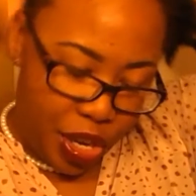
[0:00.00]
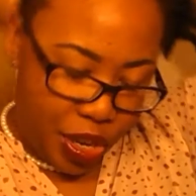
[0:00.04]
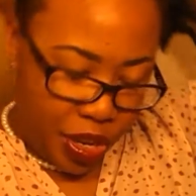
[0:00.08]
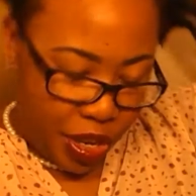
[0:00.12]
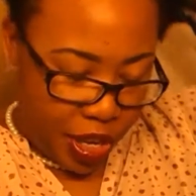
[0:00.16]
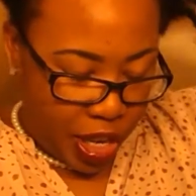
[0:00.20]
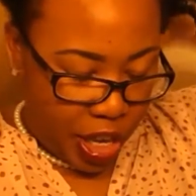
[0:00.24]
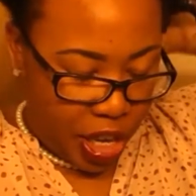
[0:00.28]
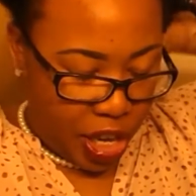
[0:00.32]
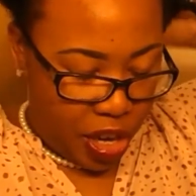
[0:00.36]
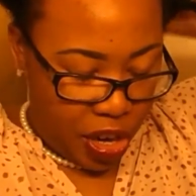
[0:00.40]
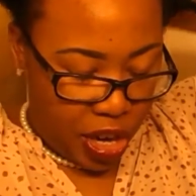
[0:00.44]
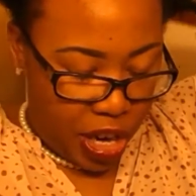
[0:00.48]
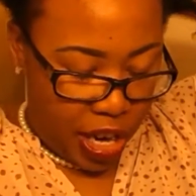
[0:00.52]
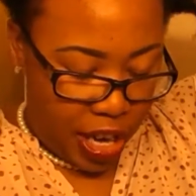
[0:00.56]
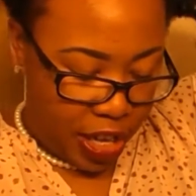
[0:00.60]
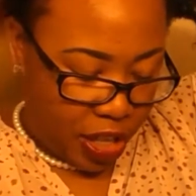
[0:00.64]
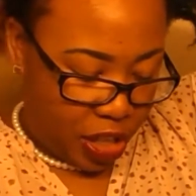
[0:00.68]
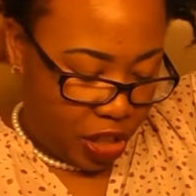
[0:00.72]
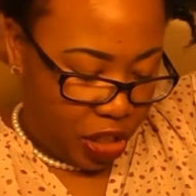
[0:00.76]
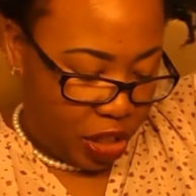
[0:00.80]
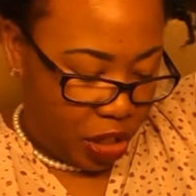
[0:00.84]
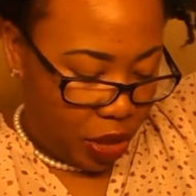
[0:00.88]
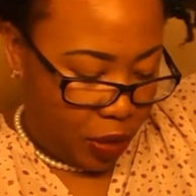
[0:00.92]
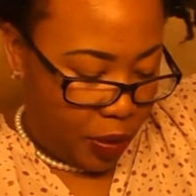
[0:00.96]
you get your
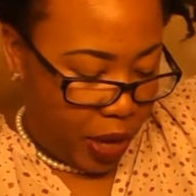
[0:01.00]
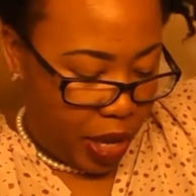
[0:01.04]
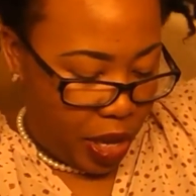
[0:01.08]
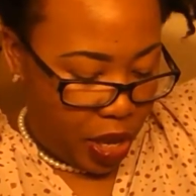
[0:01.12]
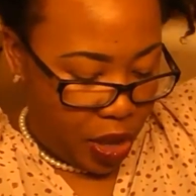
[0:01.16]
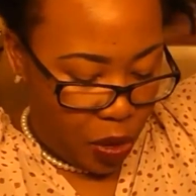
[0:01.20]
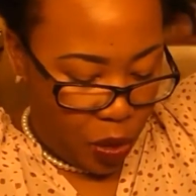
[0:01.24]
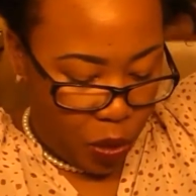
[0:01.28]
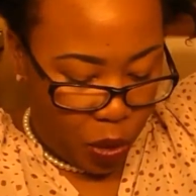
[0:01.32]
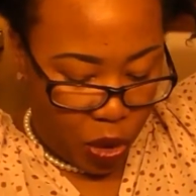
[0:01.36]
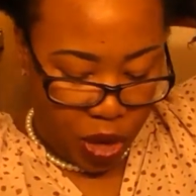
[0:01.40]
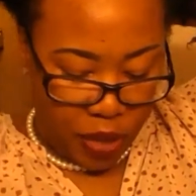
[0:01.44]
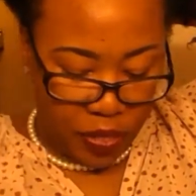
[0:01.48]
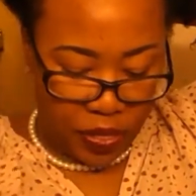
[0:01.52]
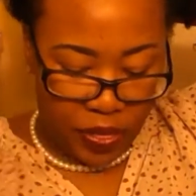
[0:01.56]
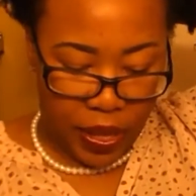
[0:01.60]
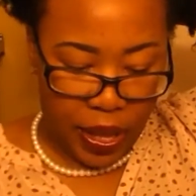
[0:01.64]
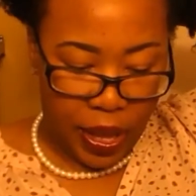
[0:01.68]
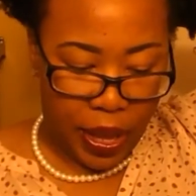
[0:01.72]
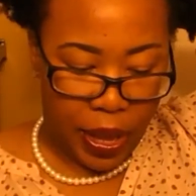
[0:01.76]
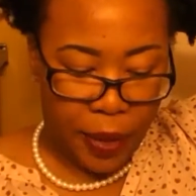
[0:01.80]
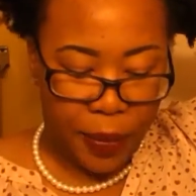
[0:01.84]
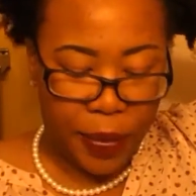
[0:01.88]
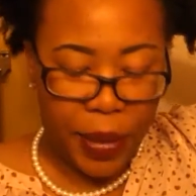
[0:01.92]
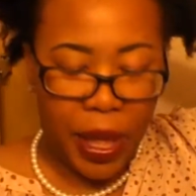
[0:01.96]
edges the way you want
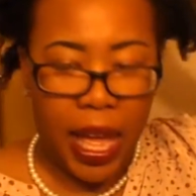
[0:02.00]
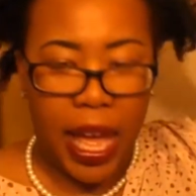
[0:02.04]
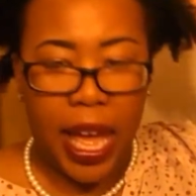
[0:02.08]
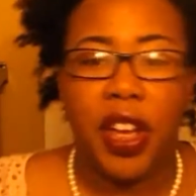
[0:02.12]
them.